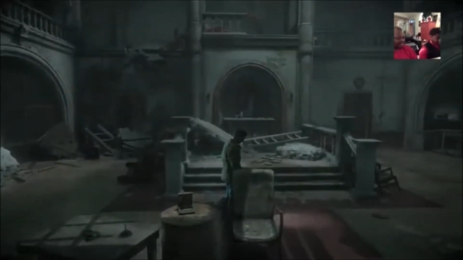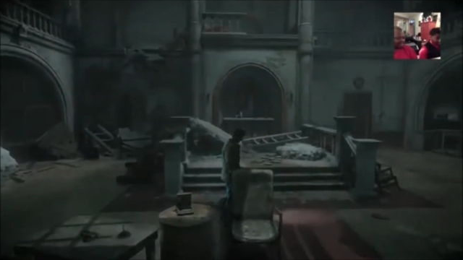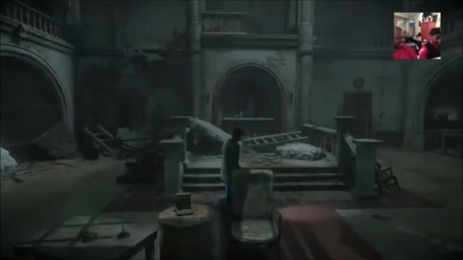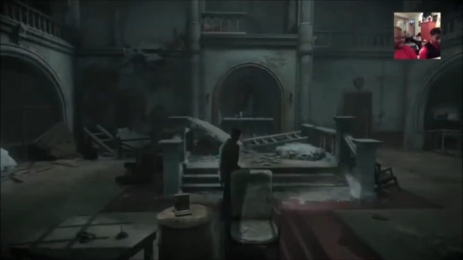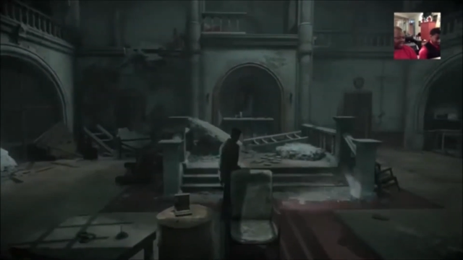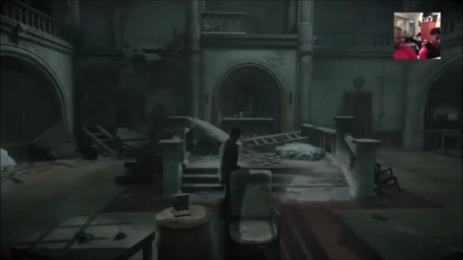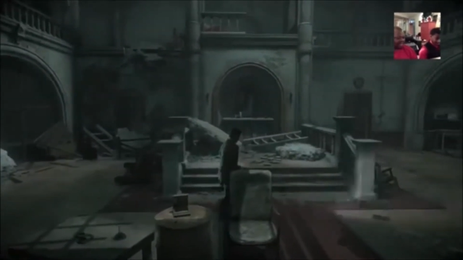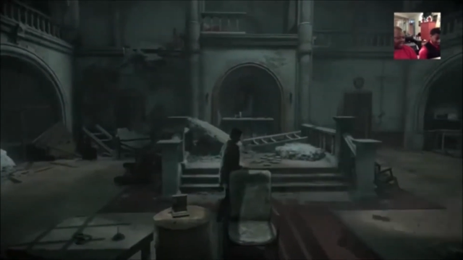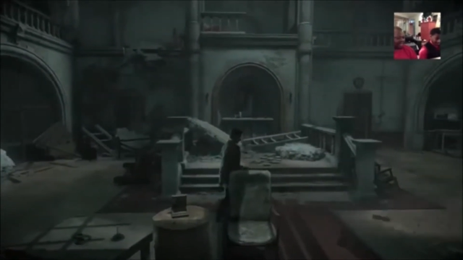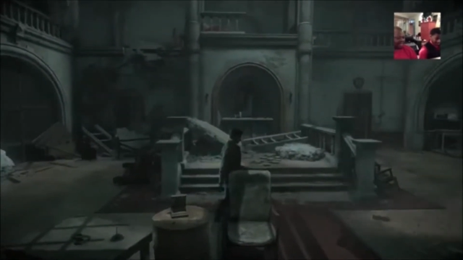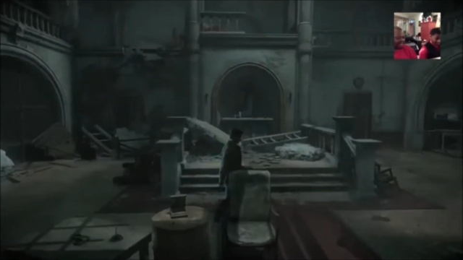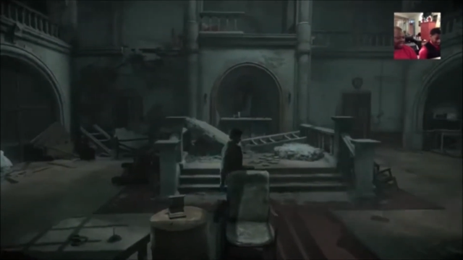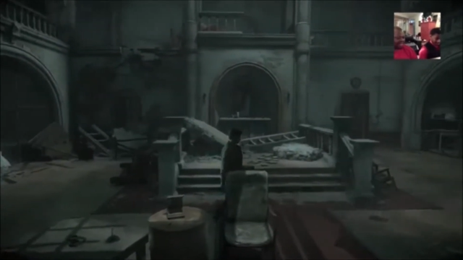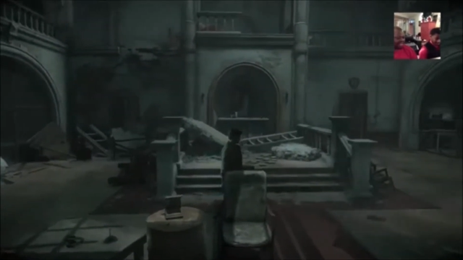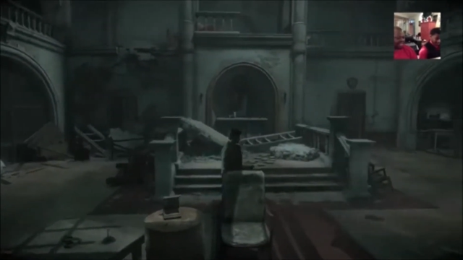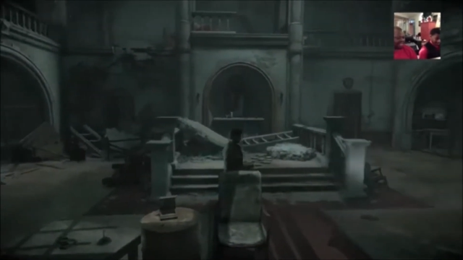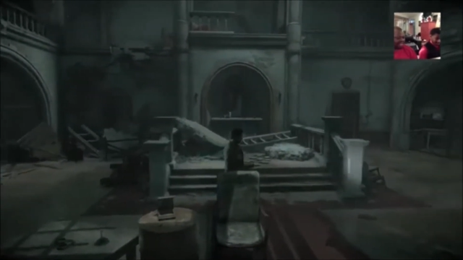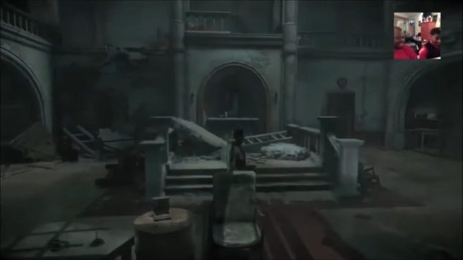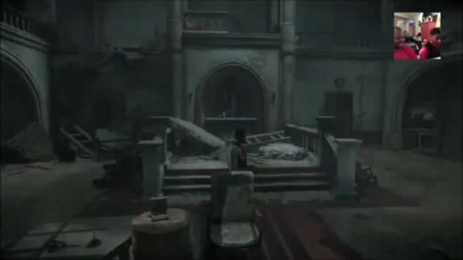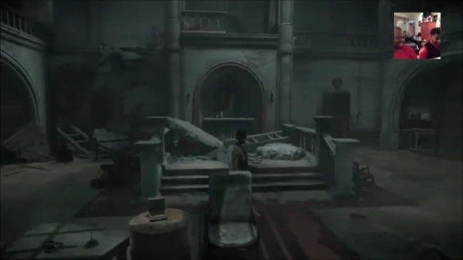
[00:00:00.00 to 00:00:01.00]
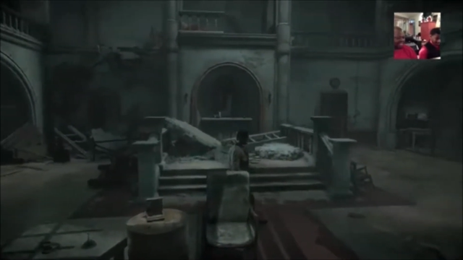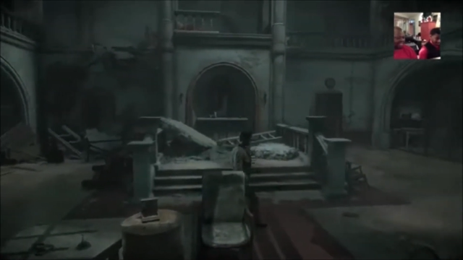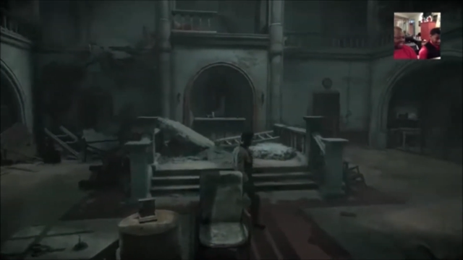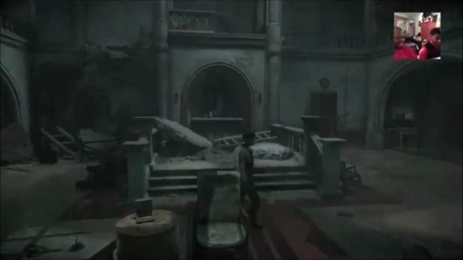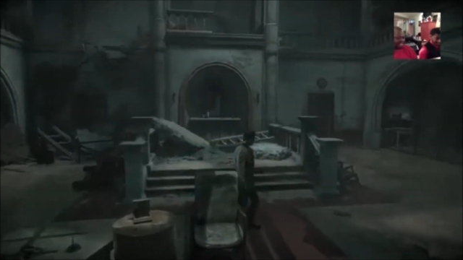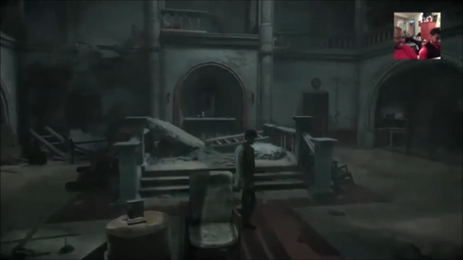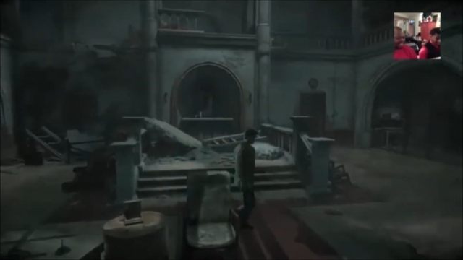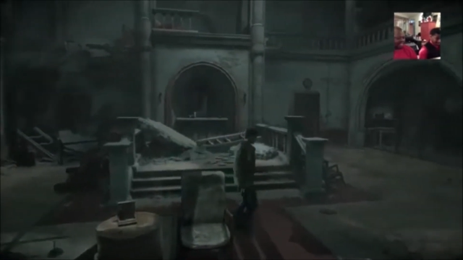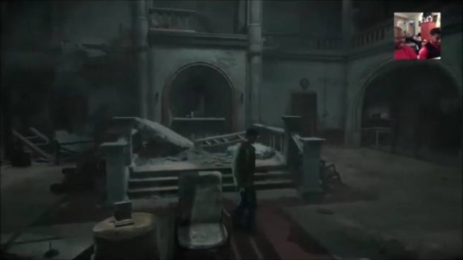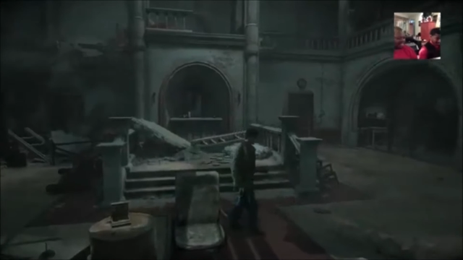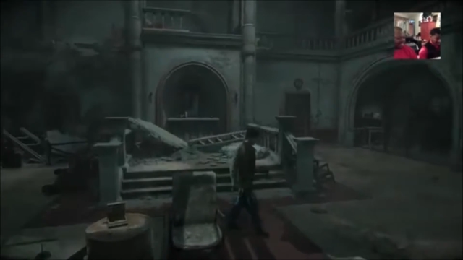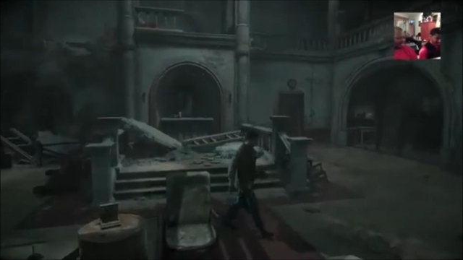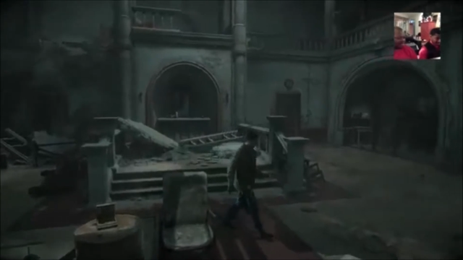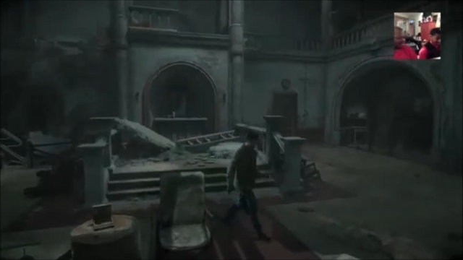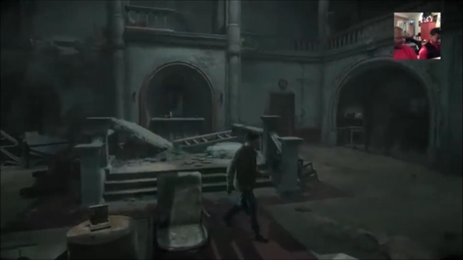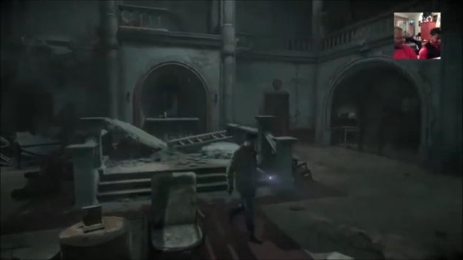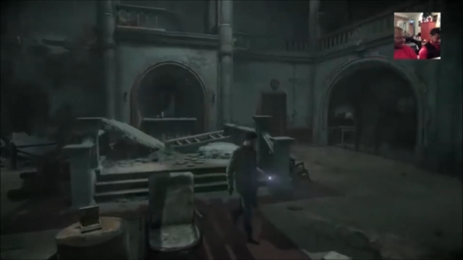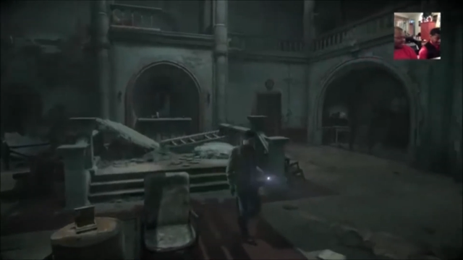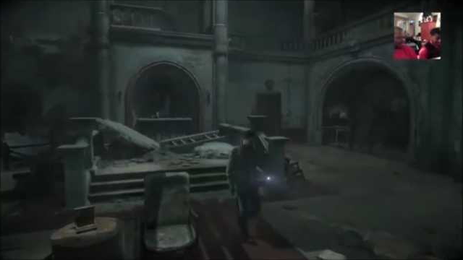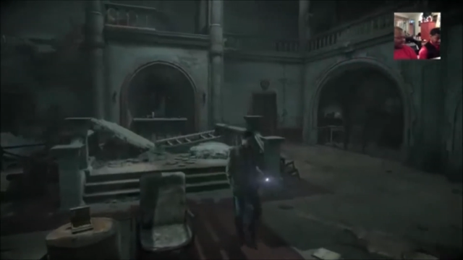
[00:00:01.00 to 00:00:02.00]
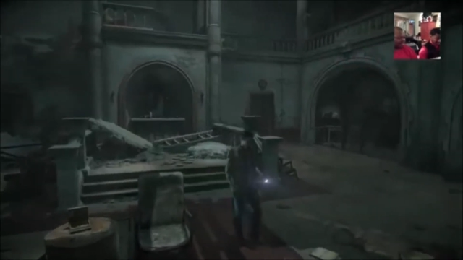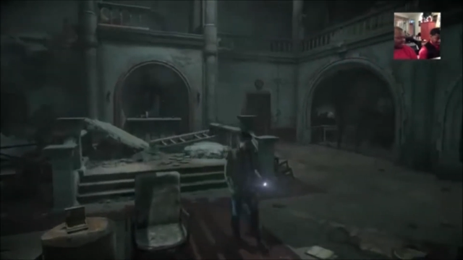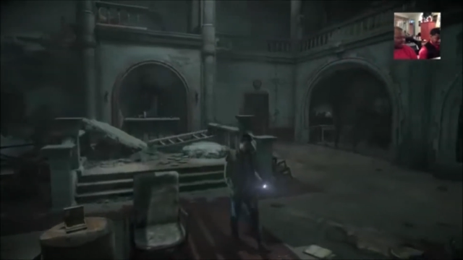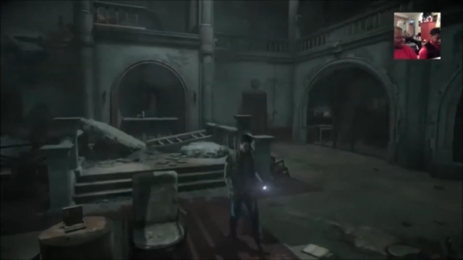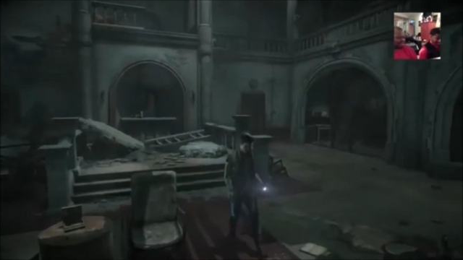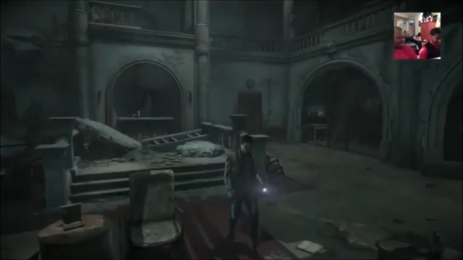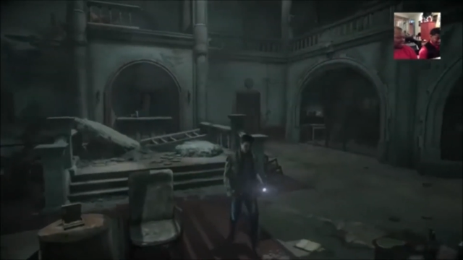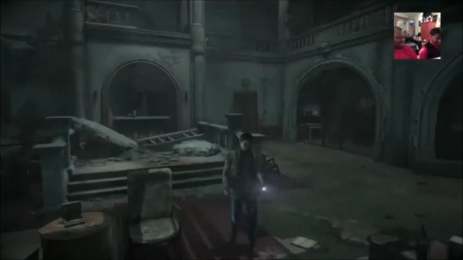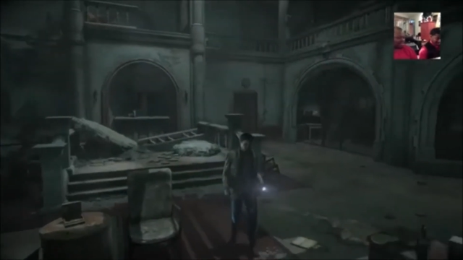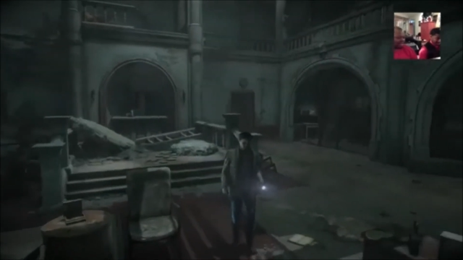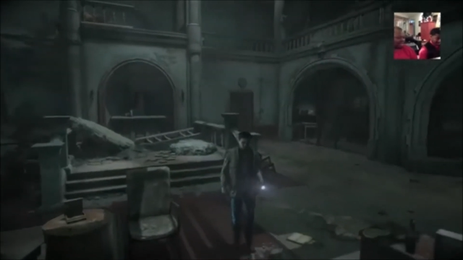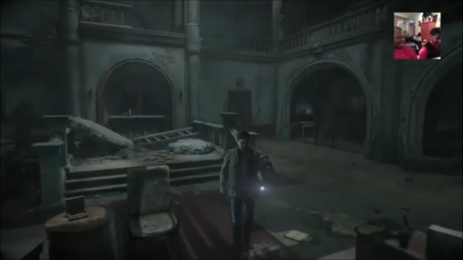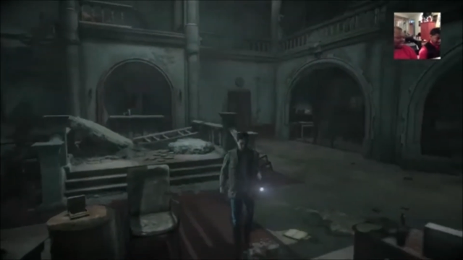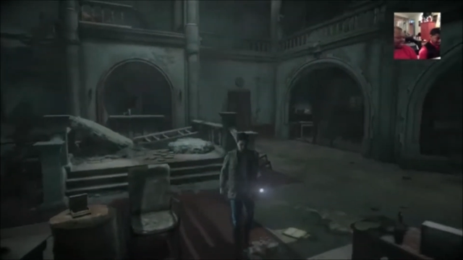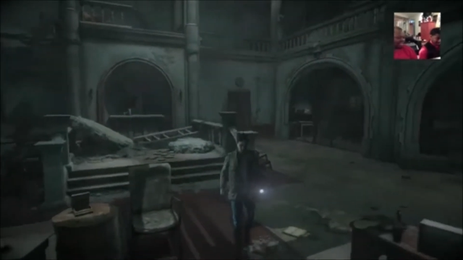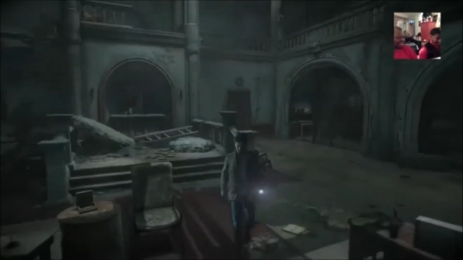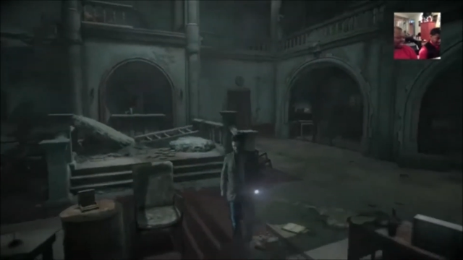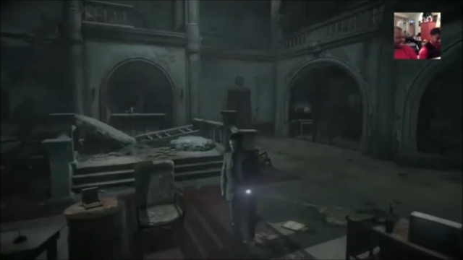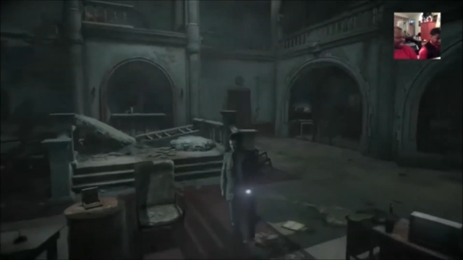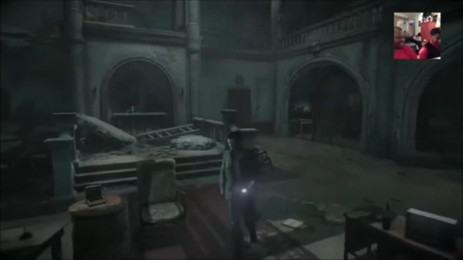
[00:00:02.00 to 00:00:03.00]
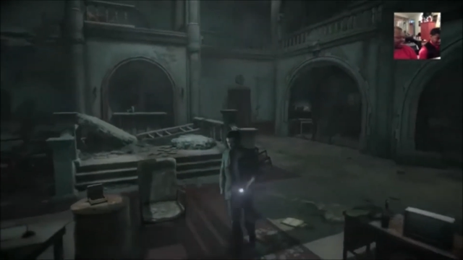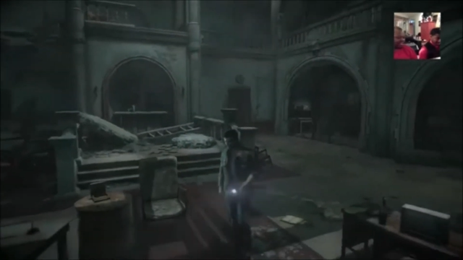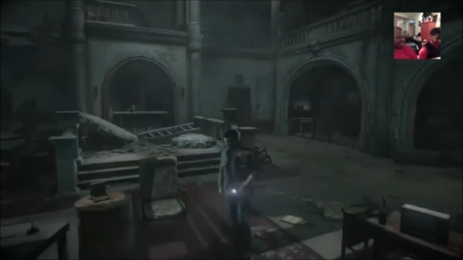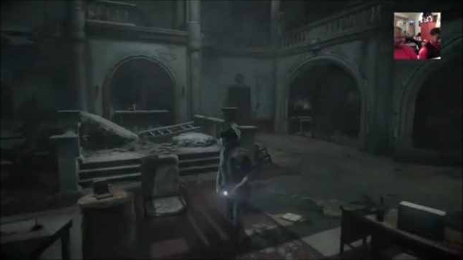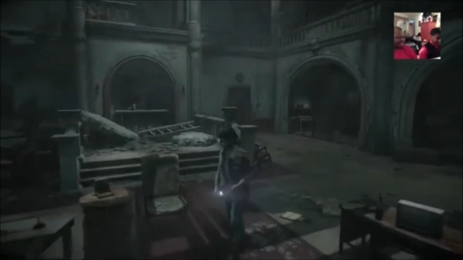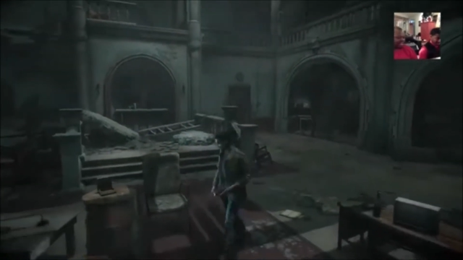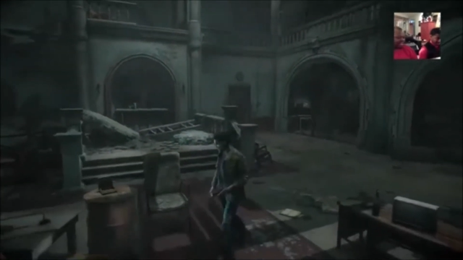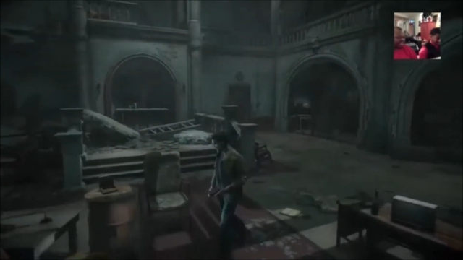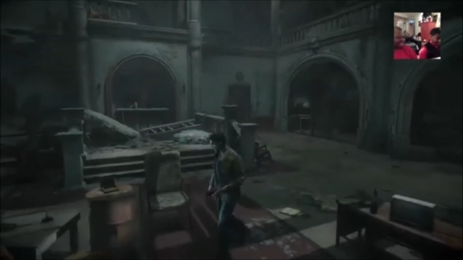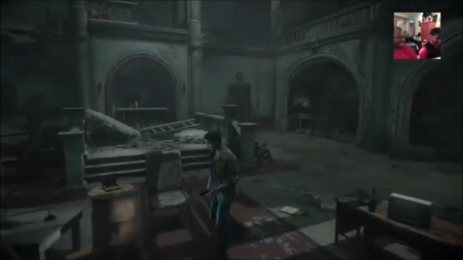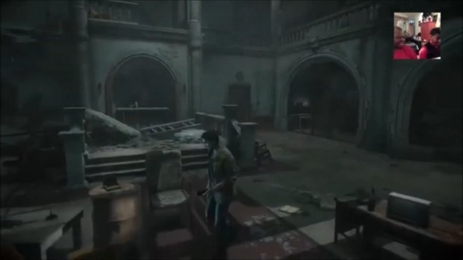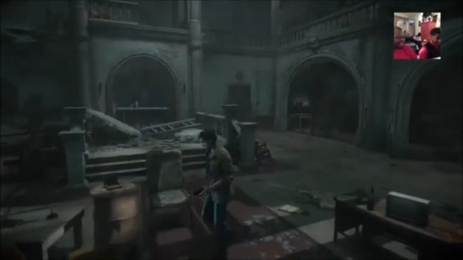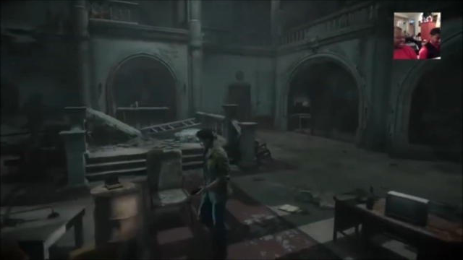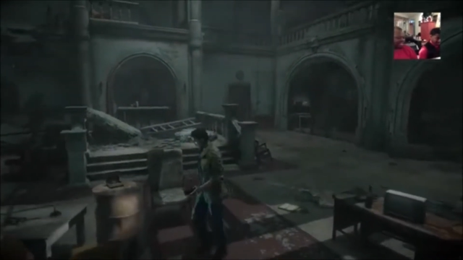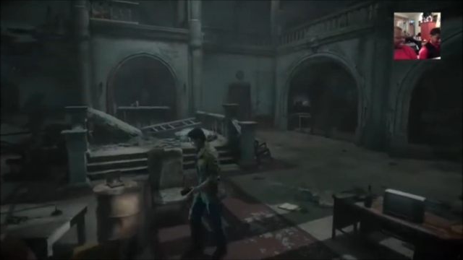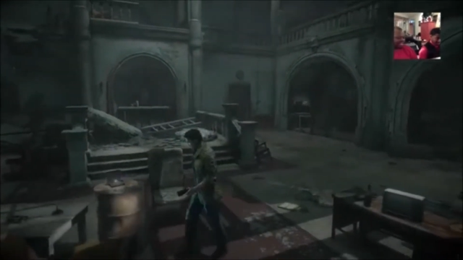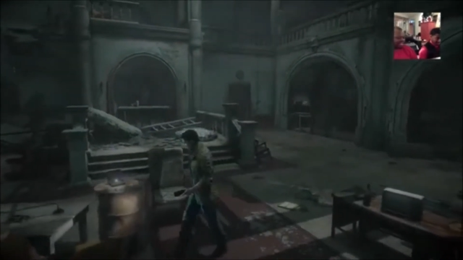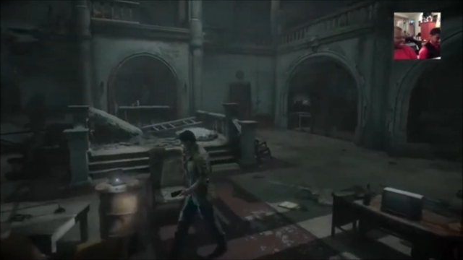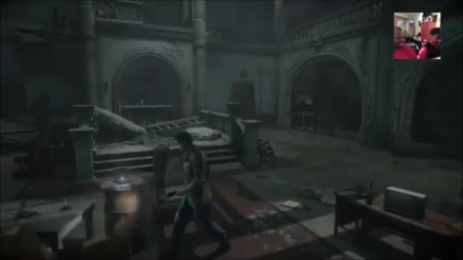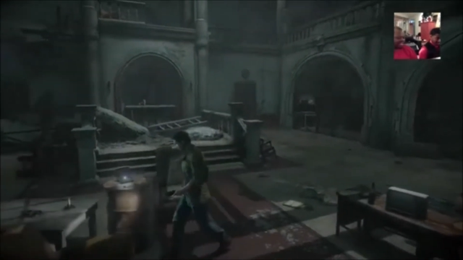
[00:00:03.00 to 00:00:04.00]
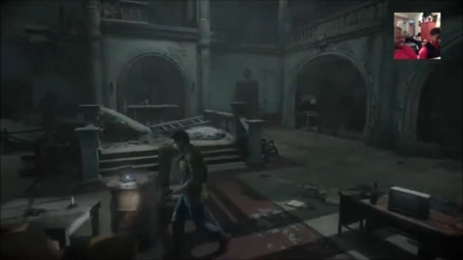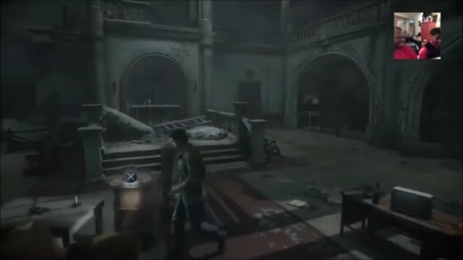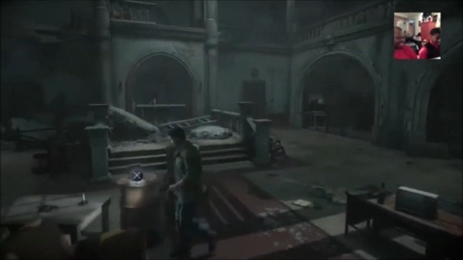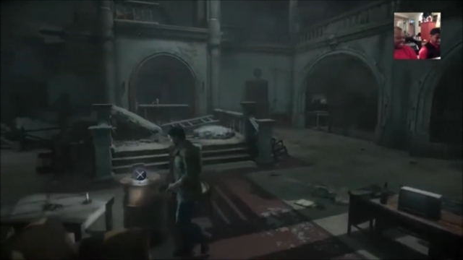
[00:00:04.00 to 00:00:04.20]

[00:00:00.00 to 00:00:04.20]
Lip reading: [unreadable: no face in view]